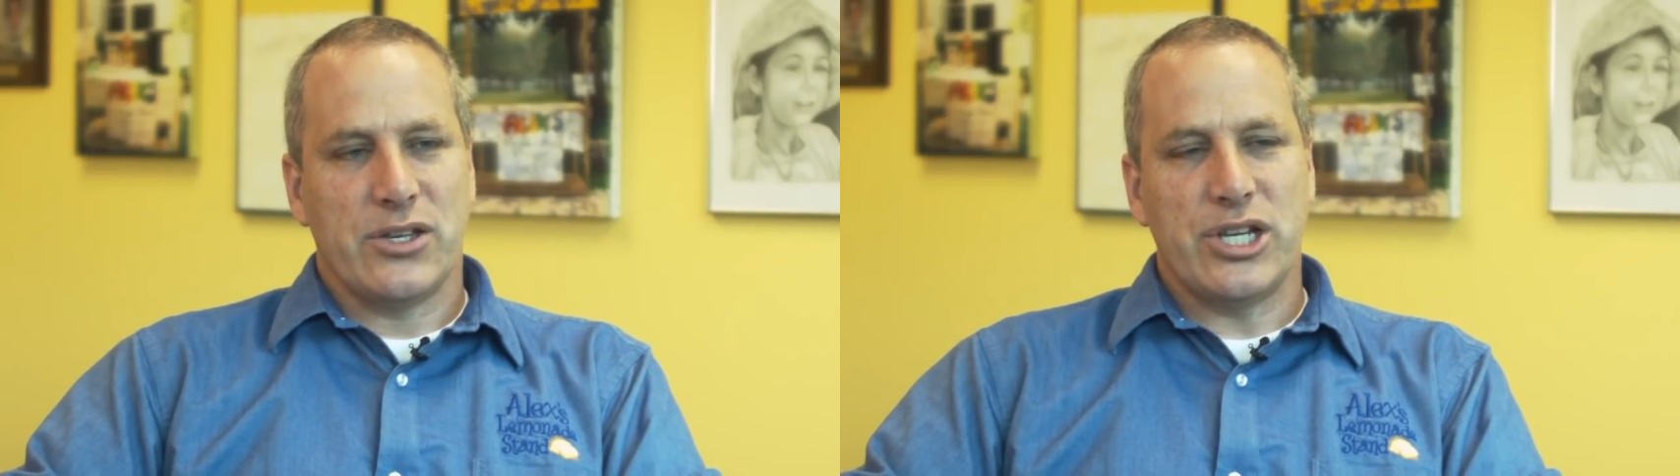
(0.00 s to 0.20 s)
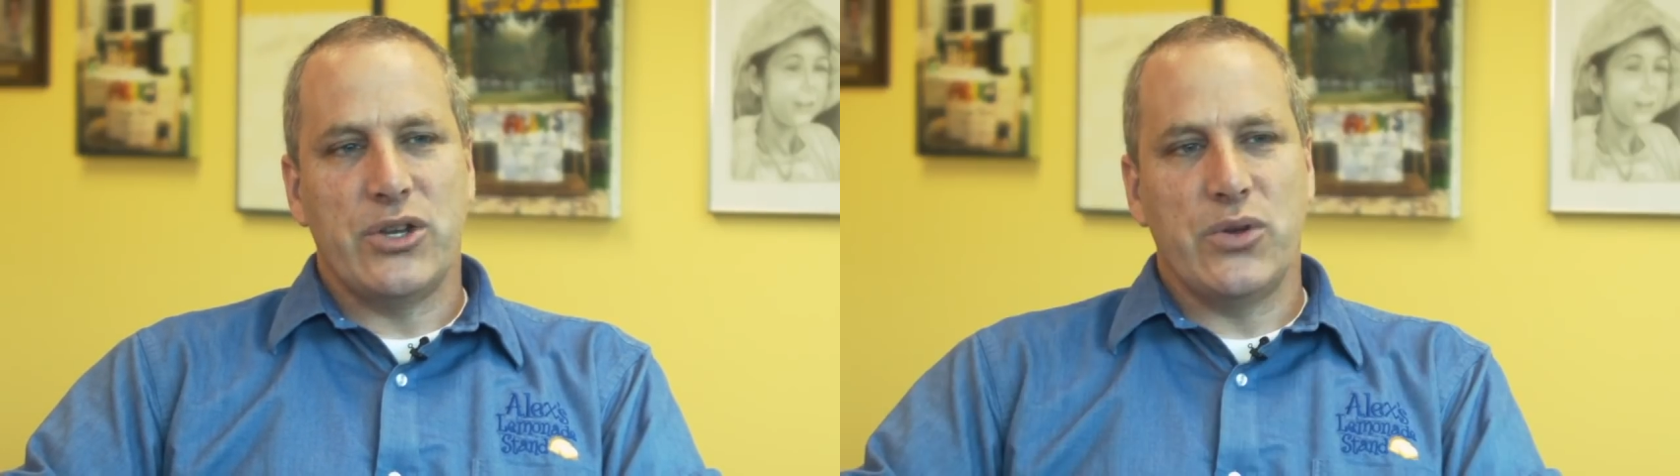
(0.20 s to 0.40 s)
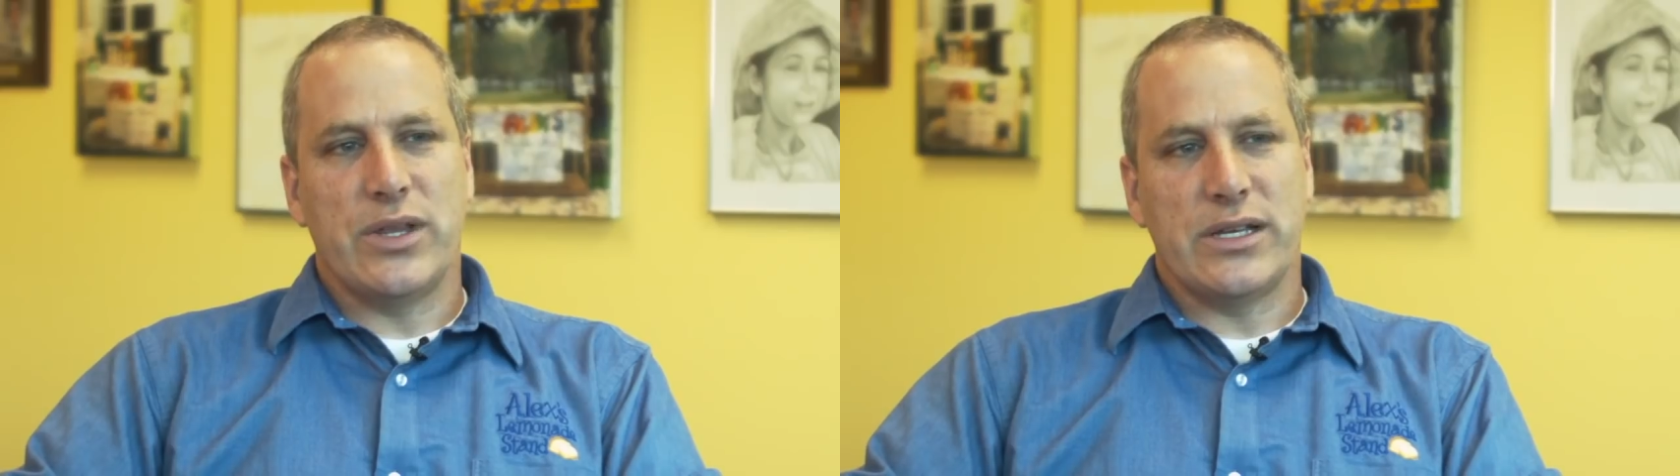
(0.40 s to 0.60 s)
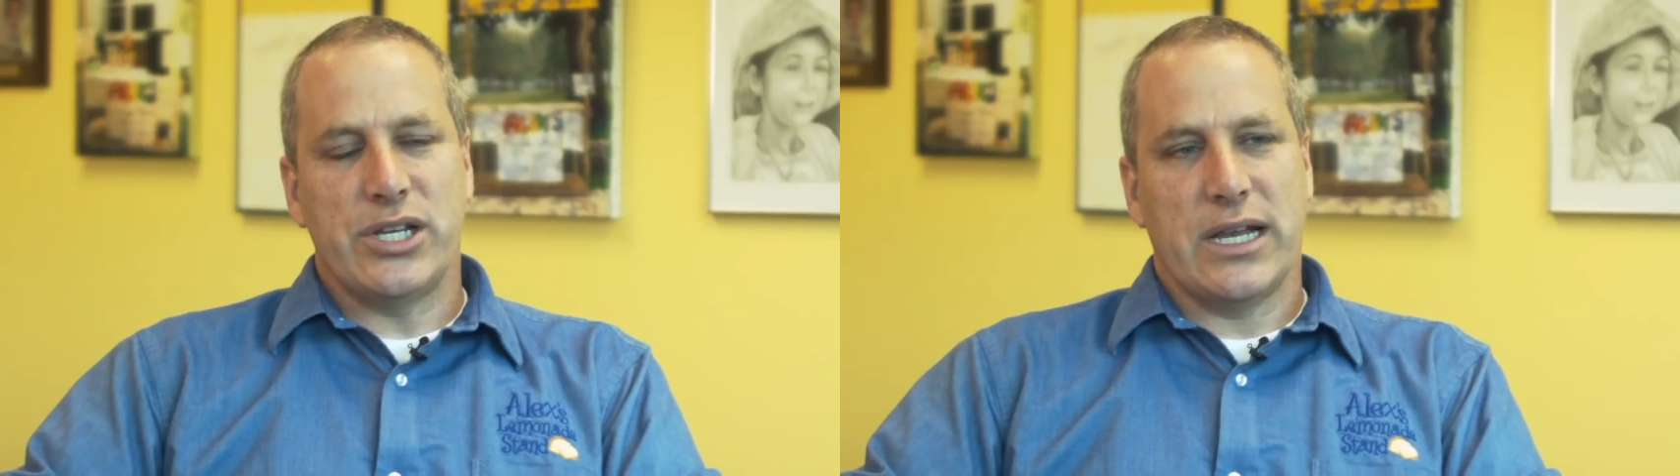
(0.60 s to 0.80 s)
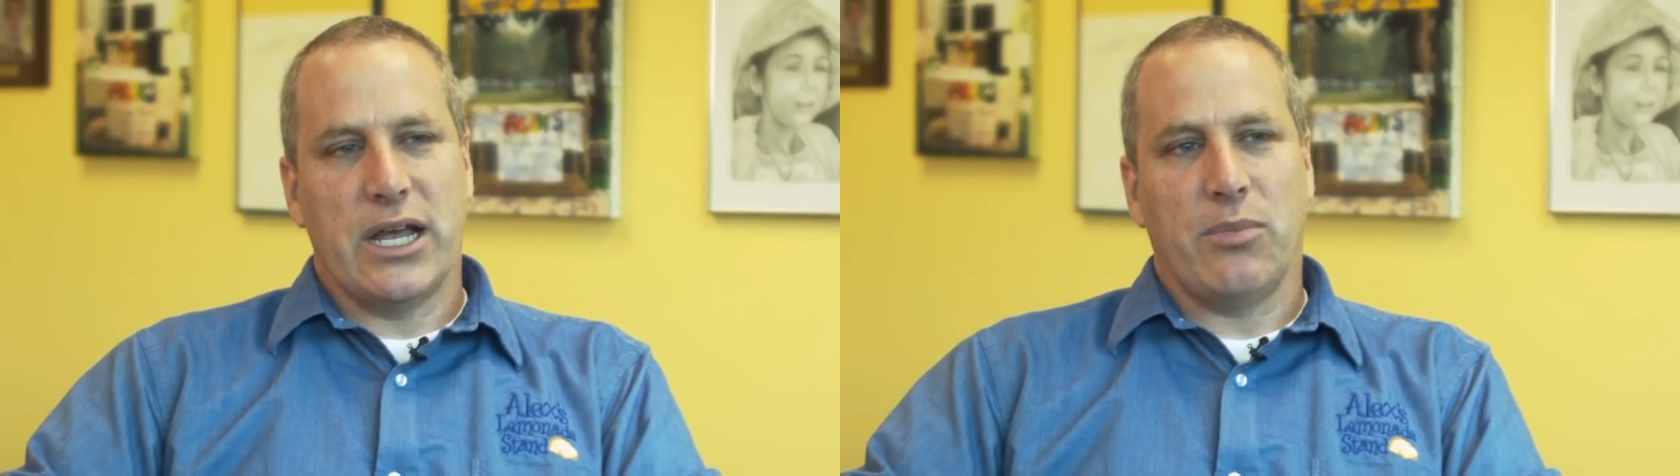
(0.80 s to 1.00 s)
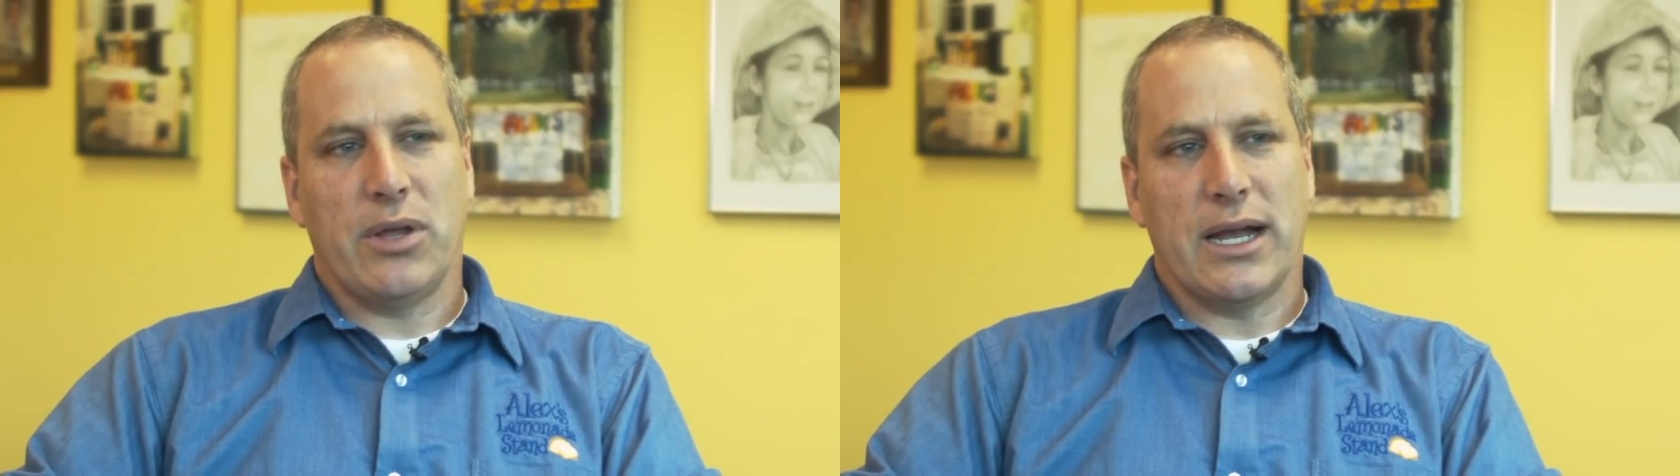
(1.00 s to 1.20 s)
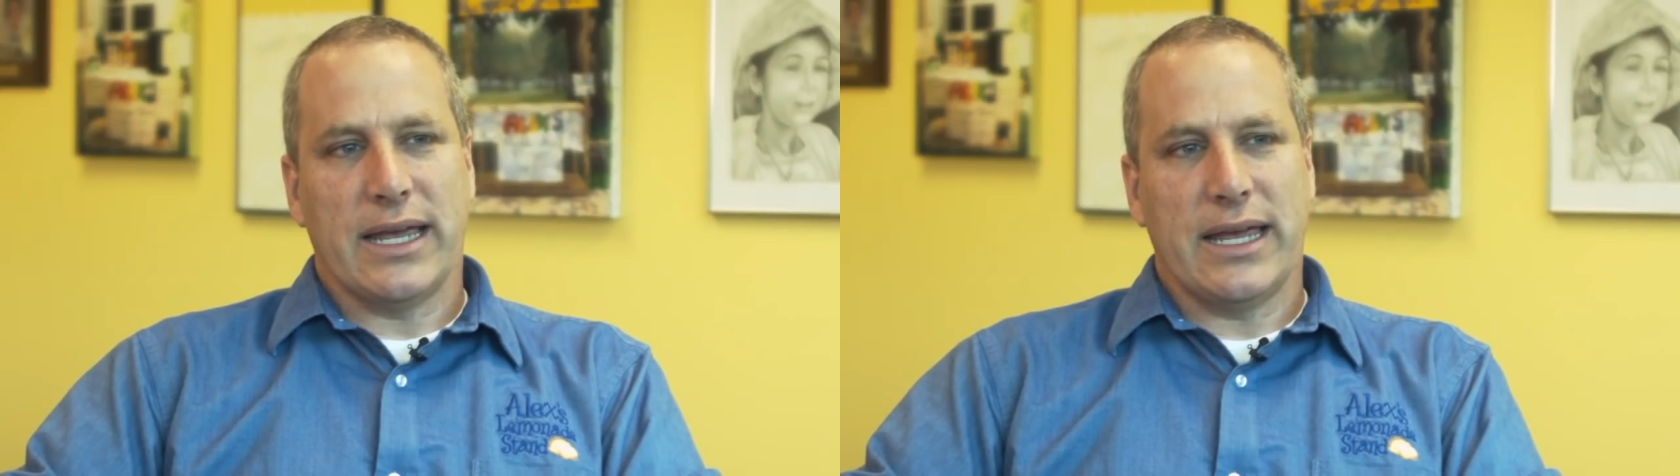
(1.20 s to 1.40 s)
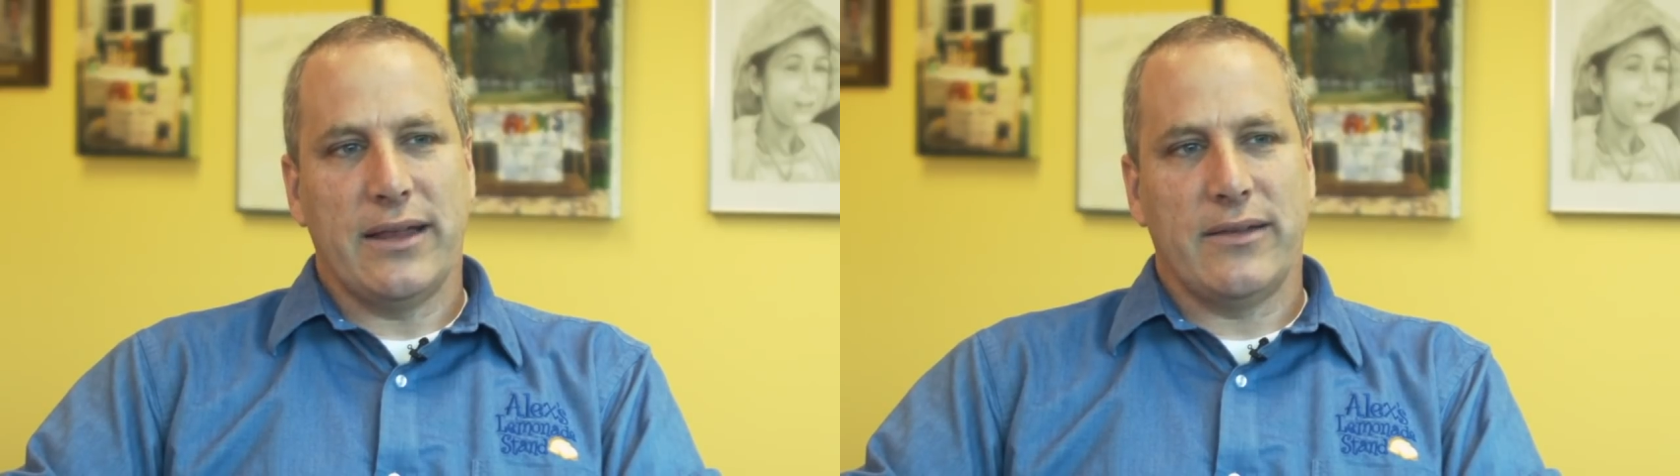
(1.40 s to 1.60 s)
She knew that she could help a lot
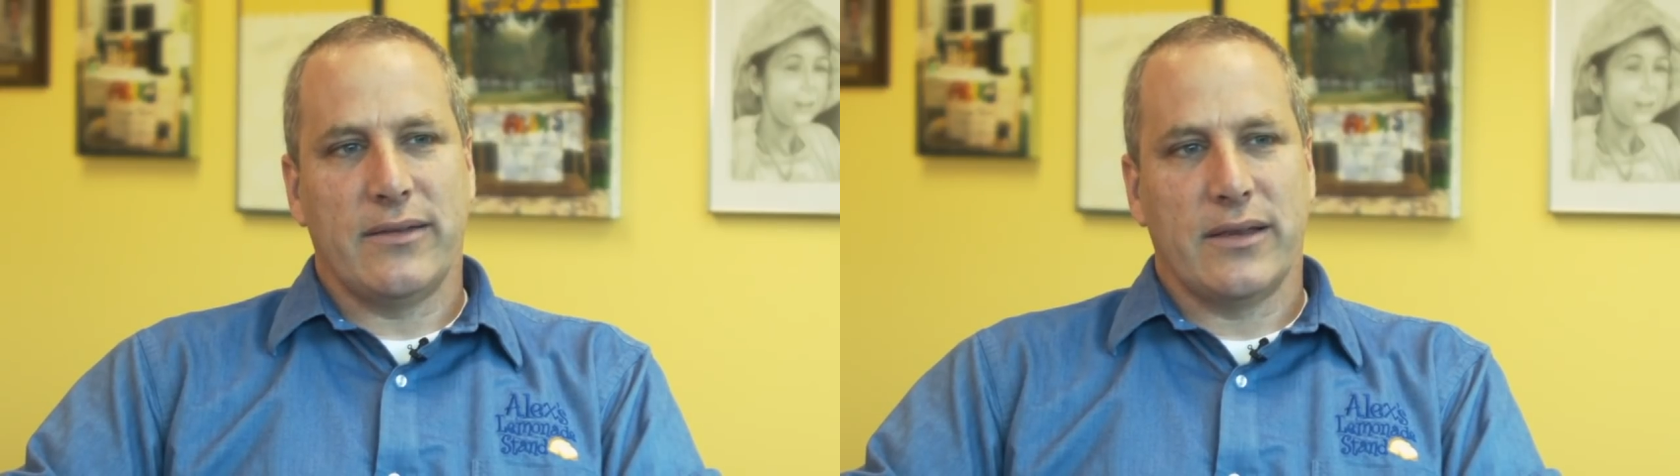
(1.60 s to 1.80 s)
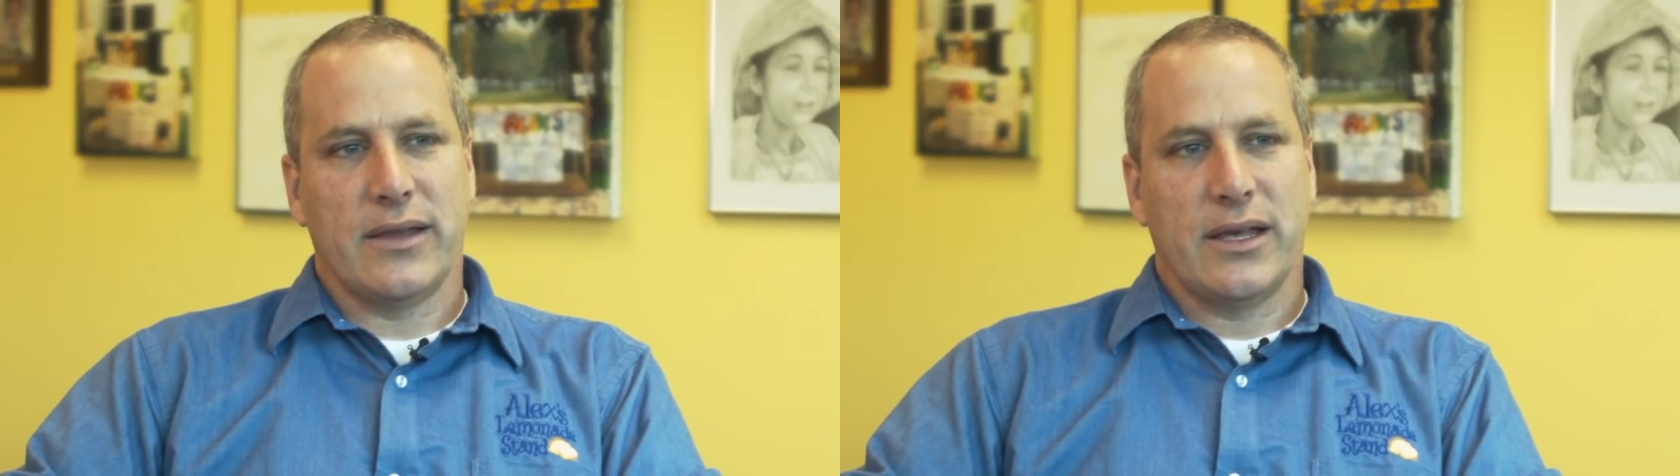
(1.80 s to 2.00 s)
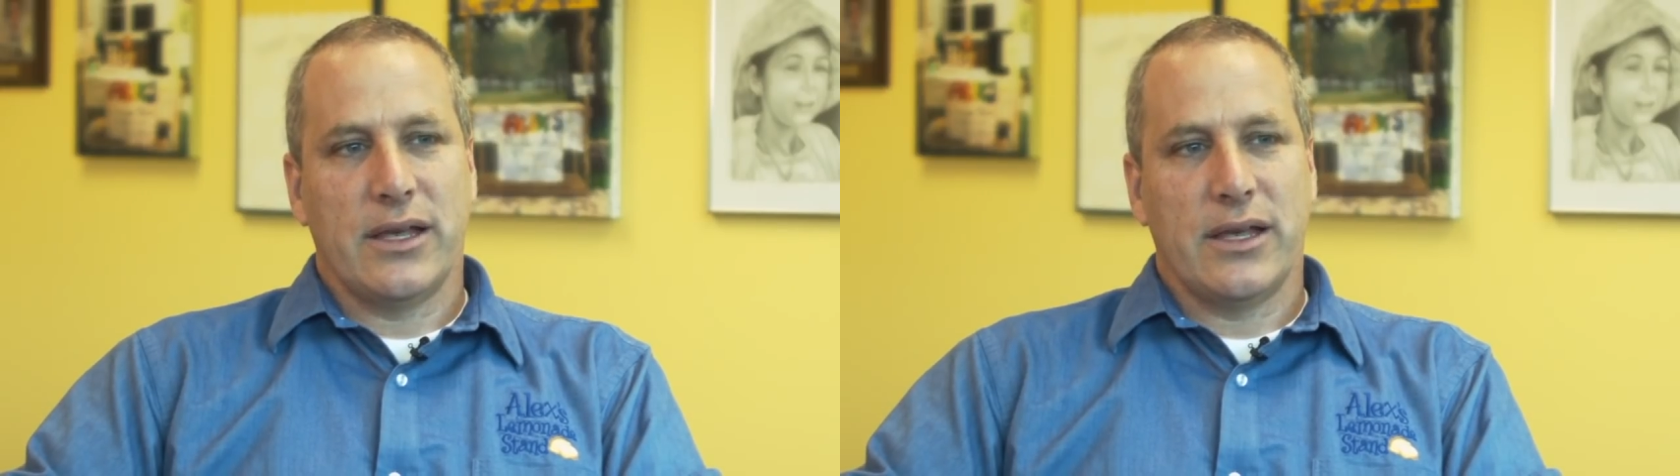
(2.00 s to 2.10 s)
of kids.